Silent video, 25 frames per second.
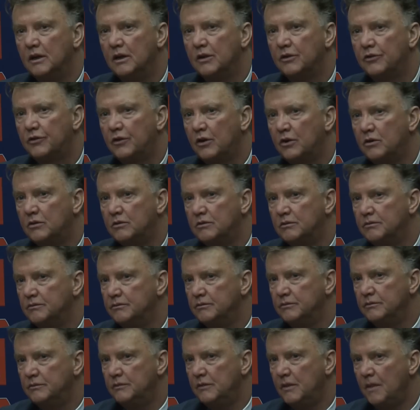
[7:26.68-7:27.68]
So
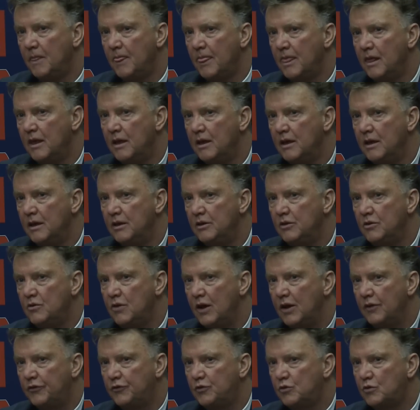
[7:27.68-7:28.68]
you
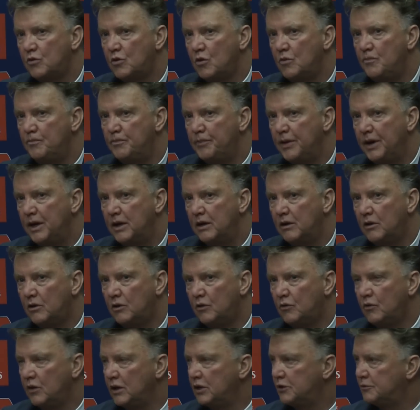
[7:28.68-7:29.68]
have to compare
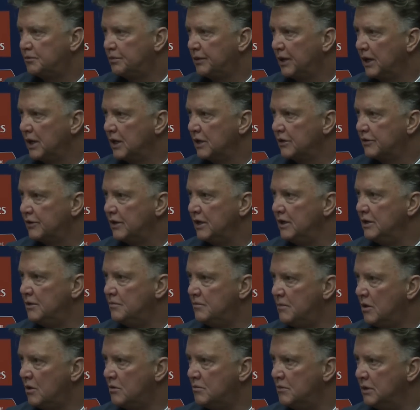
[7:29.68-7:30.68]
always players in the
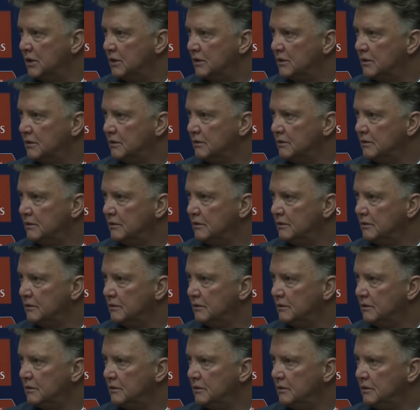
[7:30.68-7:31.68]
moment.
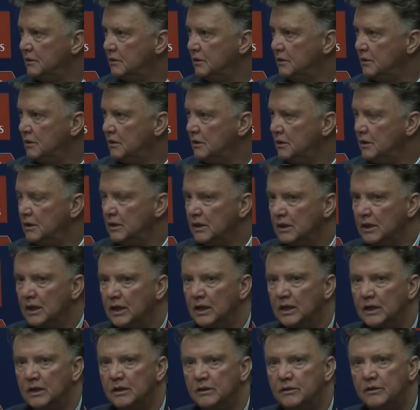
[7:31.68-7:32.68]

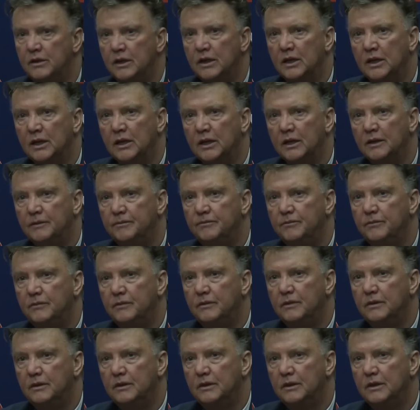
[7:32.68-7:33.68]
And
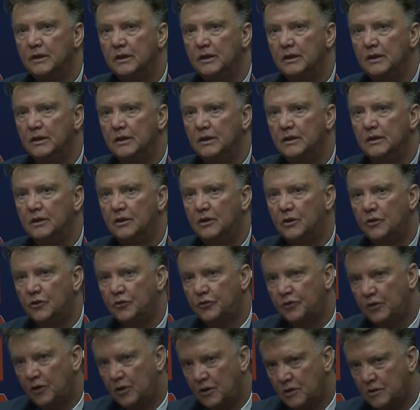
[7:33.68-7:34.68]

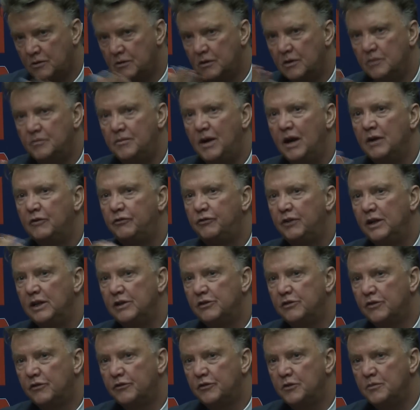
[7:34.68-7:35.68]
also, my
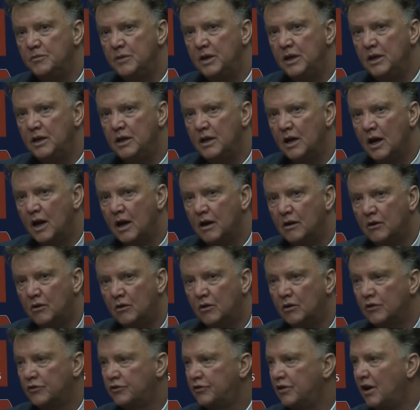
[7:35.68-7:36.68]
friends of the media,
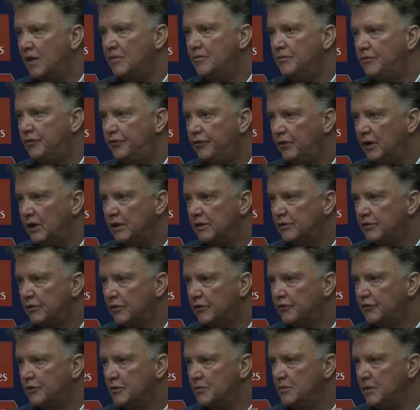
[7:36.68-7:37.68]
or some friends
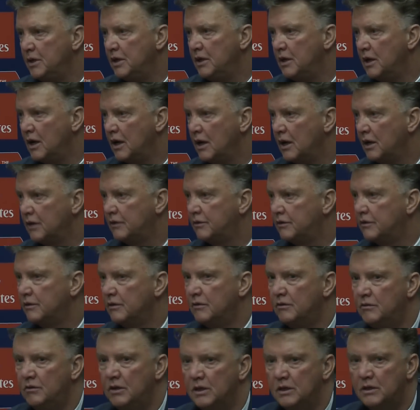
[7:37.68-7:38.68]
of the media, have
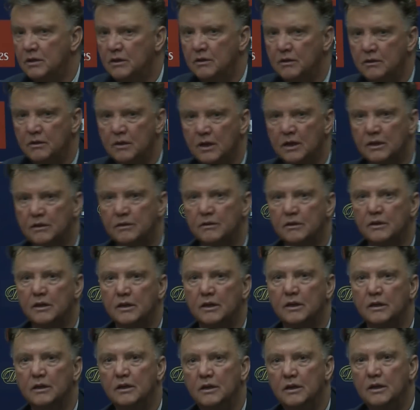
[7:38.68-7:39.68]
written
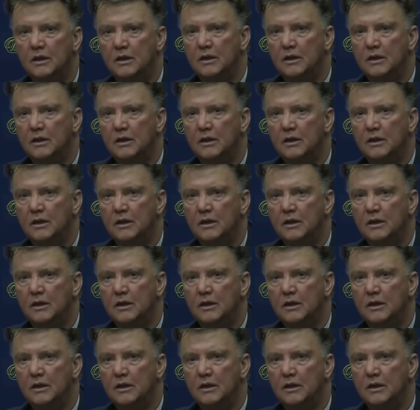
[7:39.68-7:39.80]
that